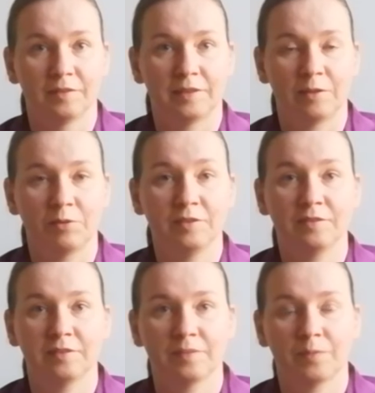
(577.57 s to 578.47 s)
There
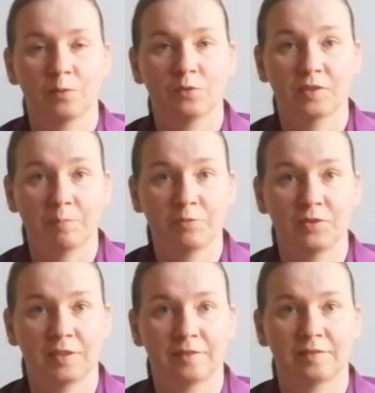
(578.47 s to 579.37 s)
is no
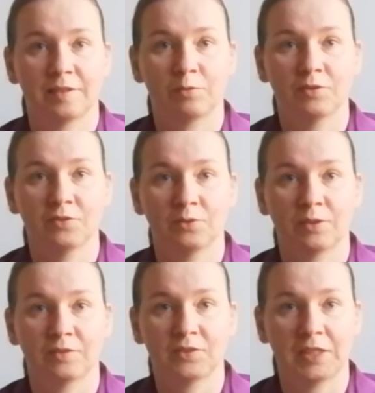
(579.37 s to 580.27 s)
substance, there is no
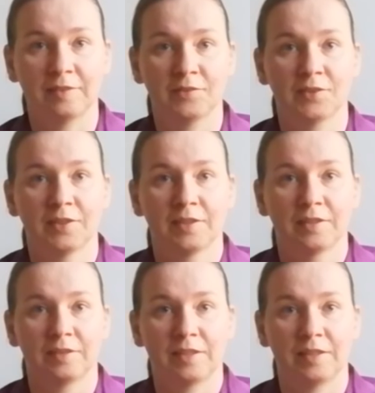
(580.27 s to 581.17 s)
essence.
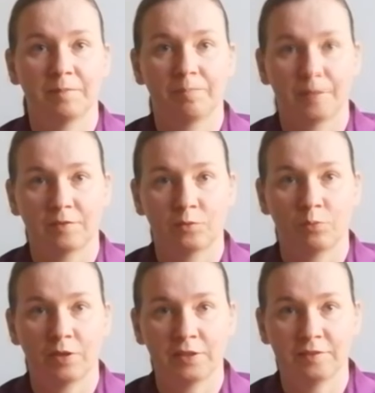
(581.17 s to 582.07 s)
They
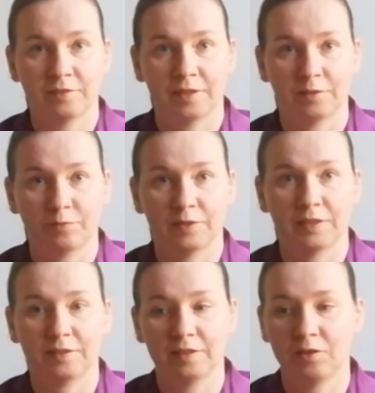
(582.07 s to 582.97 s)
destroy themselves,
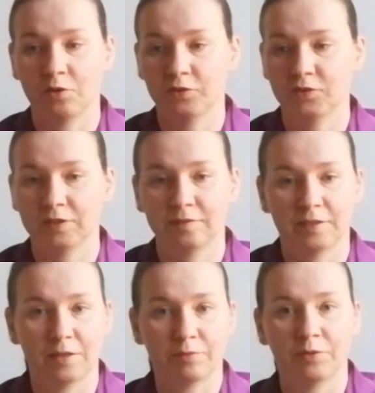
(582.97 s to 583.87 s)
they lost
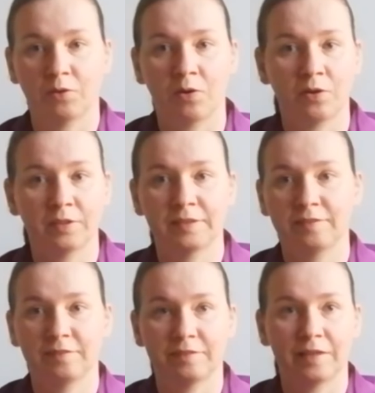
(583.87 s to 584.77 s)
themselves in all
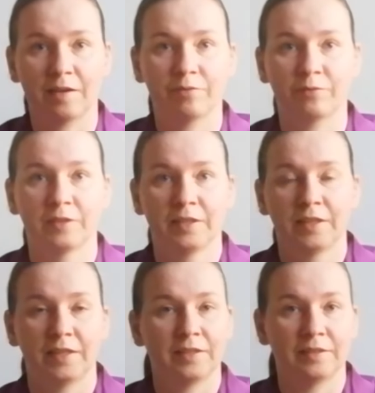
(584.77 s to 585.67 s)
this stuff
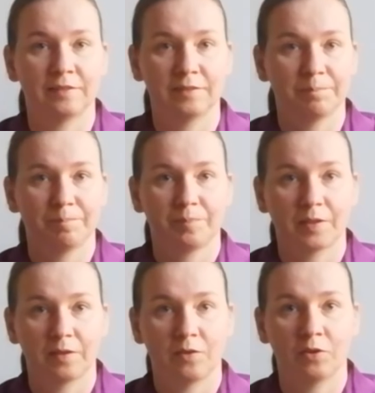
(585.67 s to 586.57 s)
and
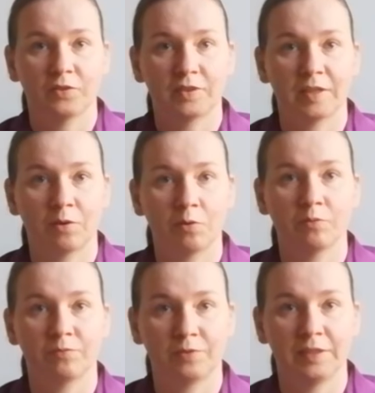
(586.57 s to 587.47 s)
lost their
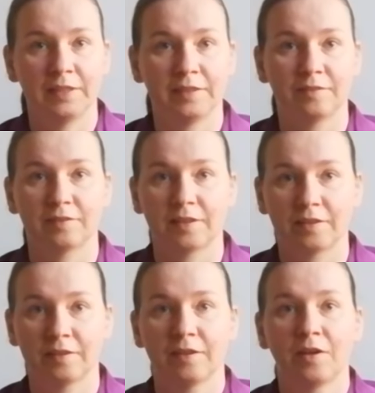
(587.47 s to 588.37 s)
own feelings
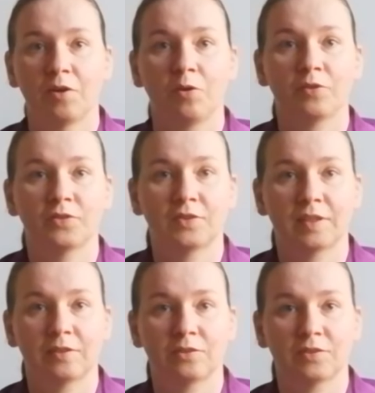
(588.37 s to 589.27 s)
and lost
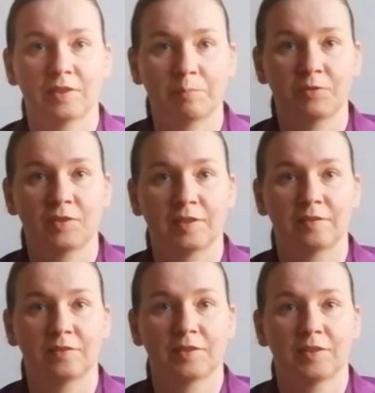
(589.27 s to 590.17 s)
their
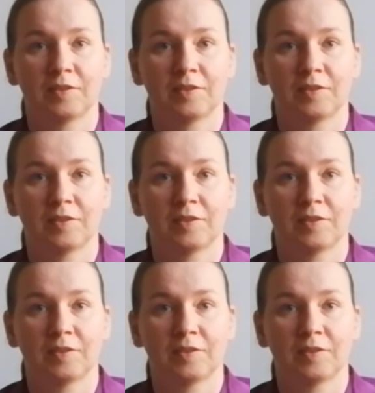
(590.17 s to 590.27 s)
substance,